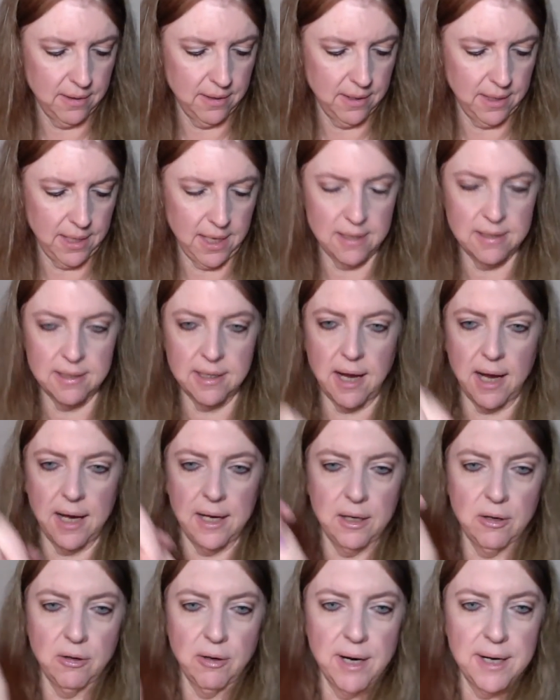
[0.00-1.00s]
gets kind
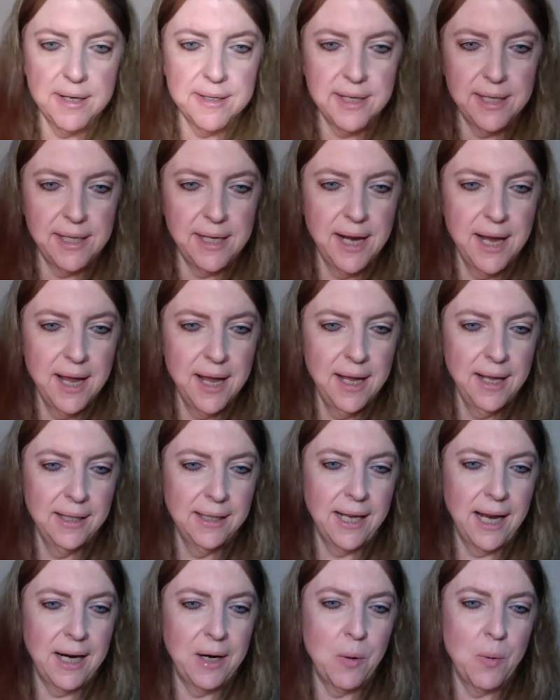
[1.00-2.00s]
of crazy,
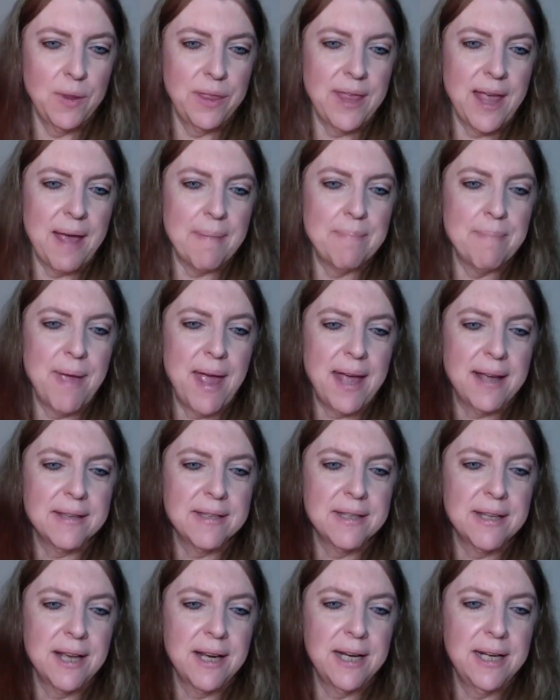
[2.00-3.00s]
like with that MAC
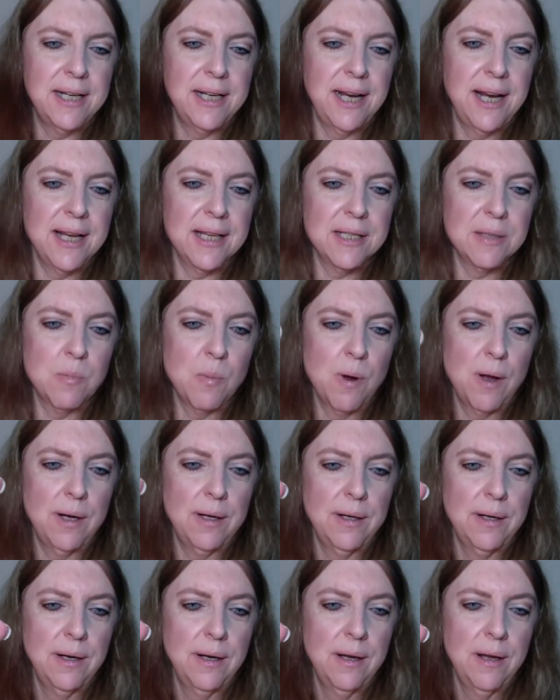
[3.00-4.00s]
Studded Kiss
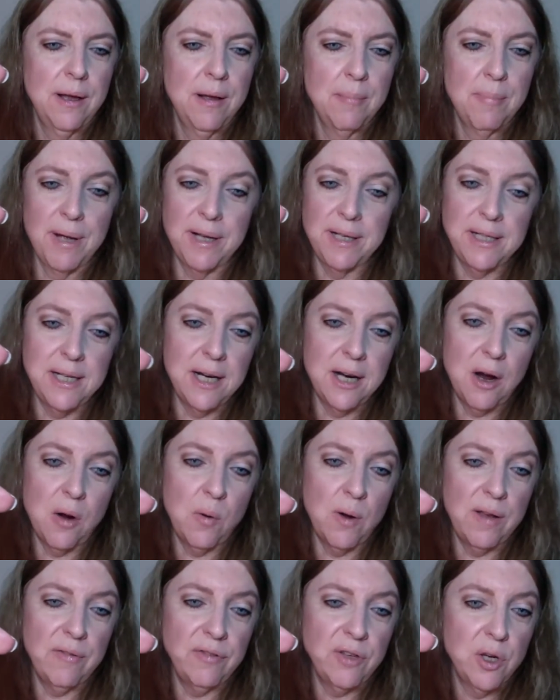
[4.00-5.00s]
one. But, you know,
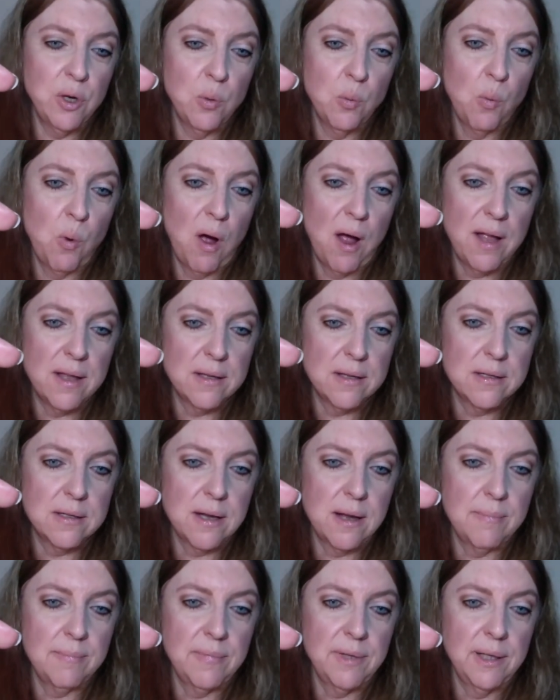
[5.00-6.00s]
if you want
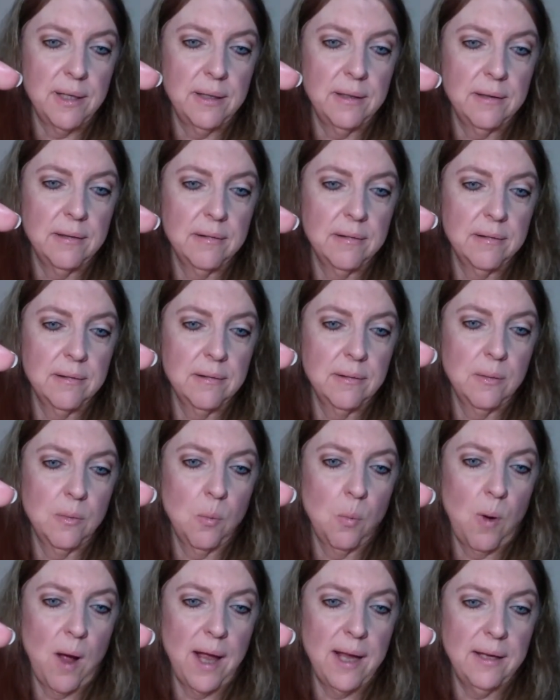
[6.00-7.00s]
something
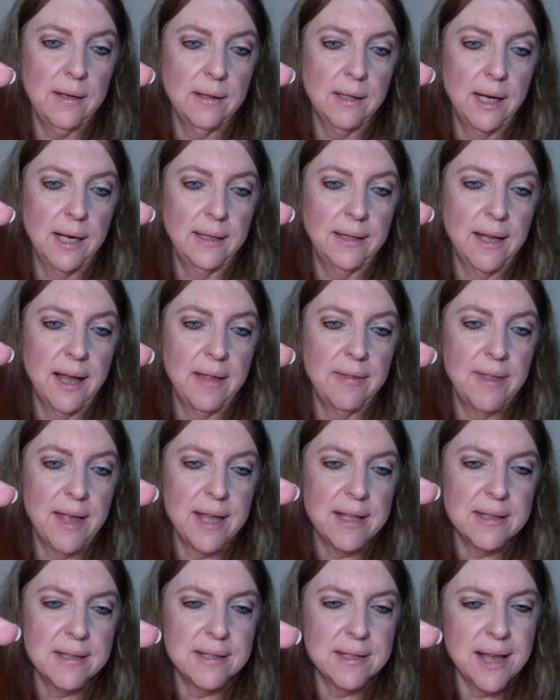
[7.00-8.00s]
wild like that,
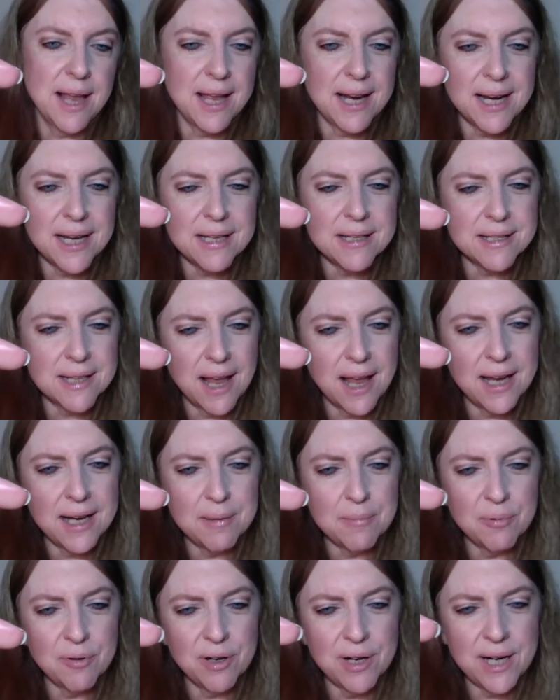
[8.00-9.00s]
that is kind
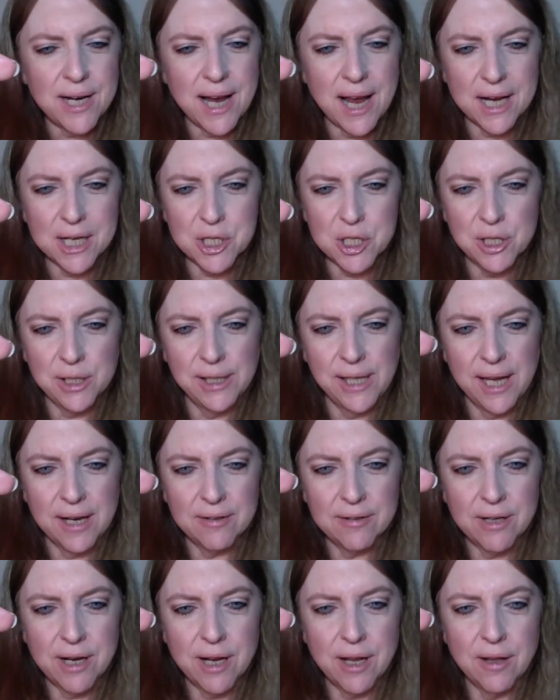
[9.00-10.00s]
of pretty, actually. I
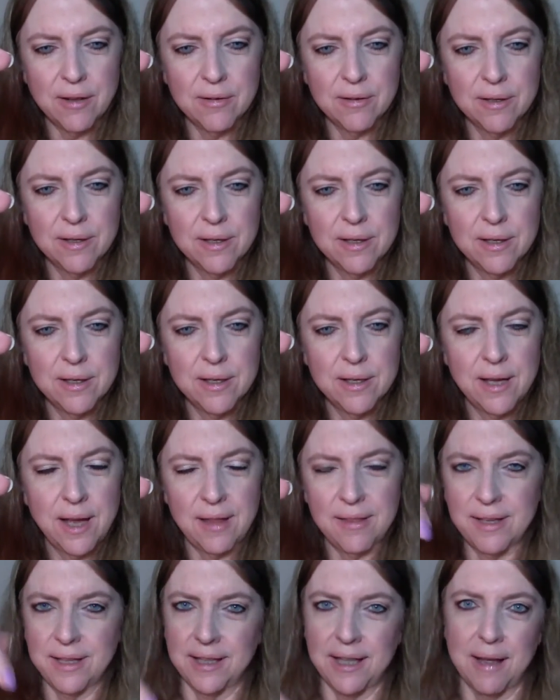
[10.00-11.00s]
don't know. I
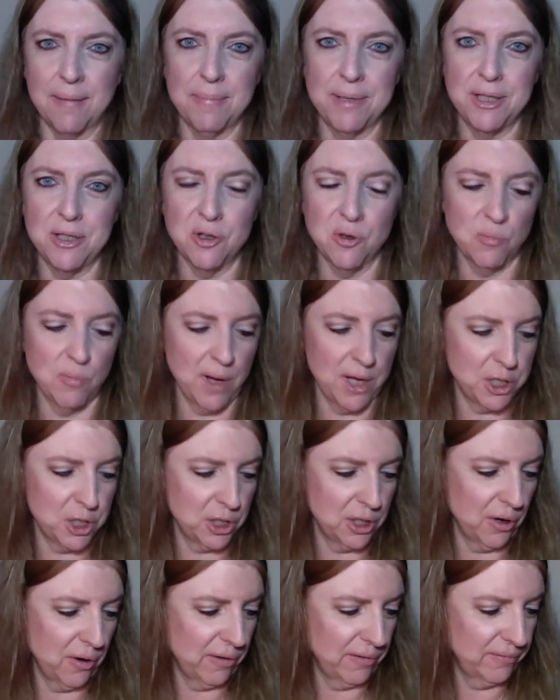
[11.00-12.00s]
think that'd be too much,
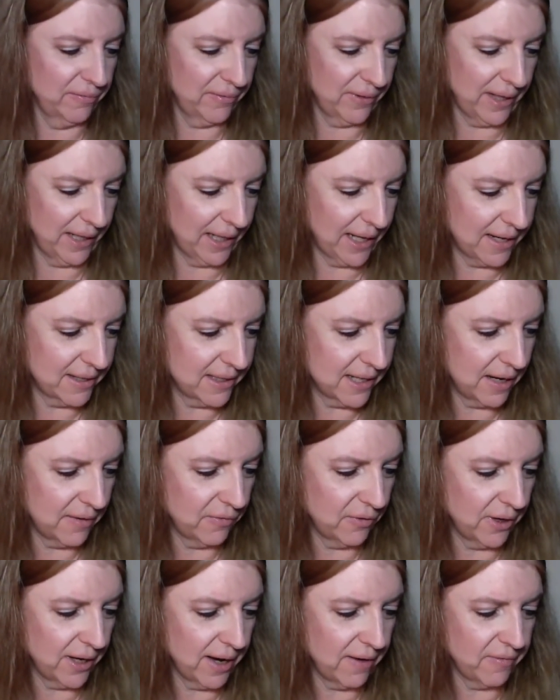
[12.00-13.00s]
though, for, like I said,
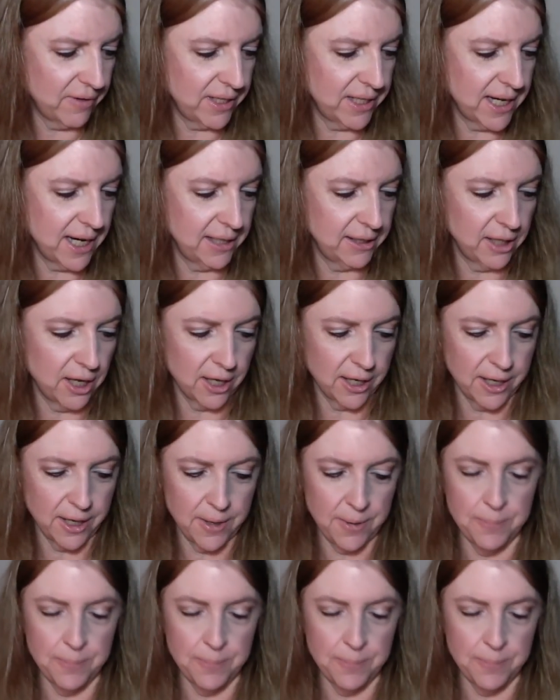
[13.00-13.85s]
for an everyday look.